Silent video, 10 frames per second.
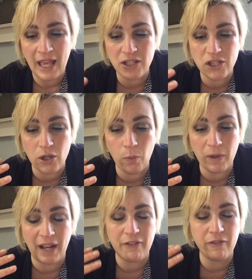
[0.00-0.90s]
And so
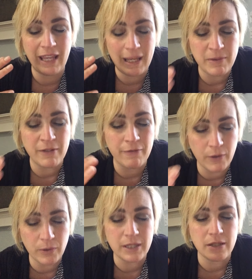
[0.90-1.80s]
when I keep the
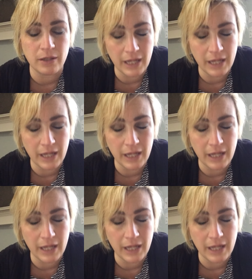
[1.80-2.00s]
focus on